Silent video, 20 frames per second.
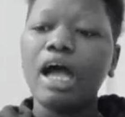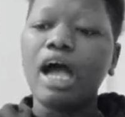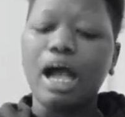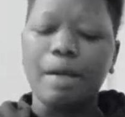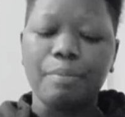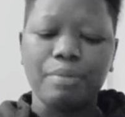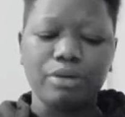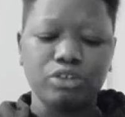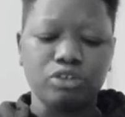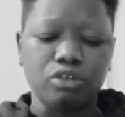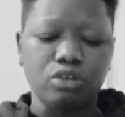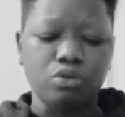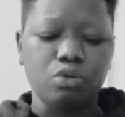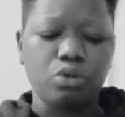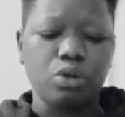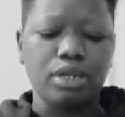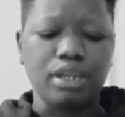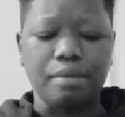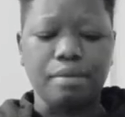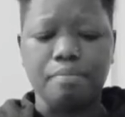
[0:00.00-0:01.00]
Hapa
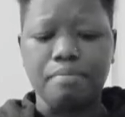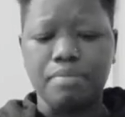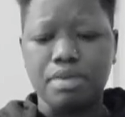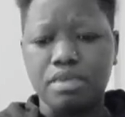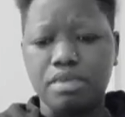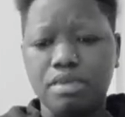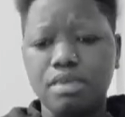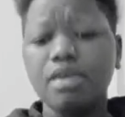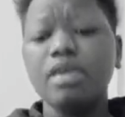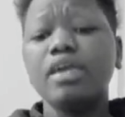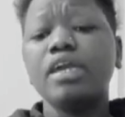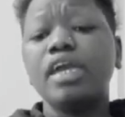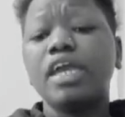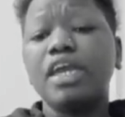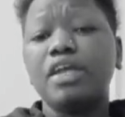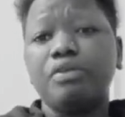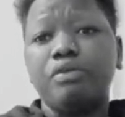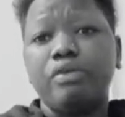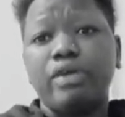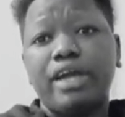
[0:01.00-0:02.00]
tulikuwa na B
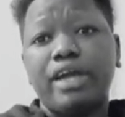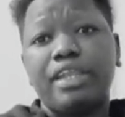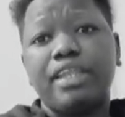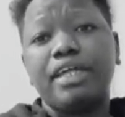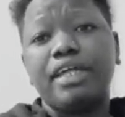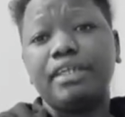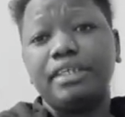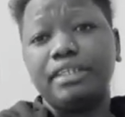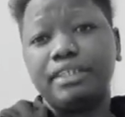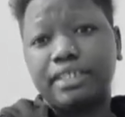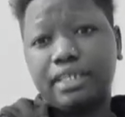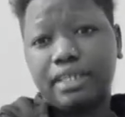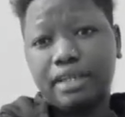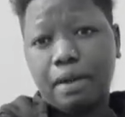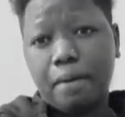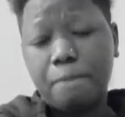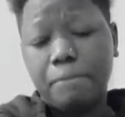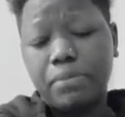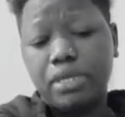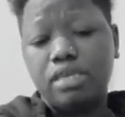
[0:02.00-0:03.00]
and you added
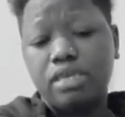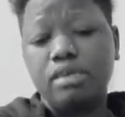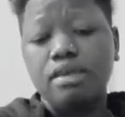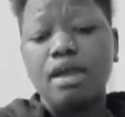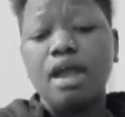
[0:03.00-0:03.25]
antisera B.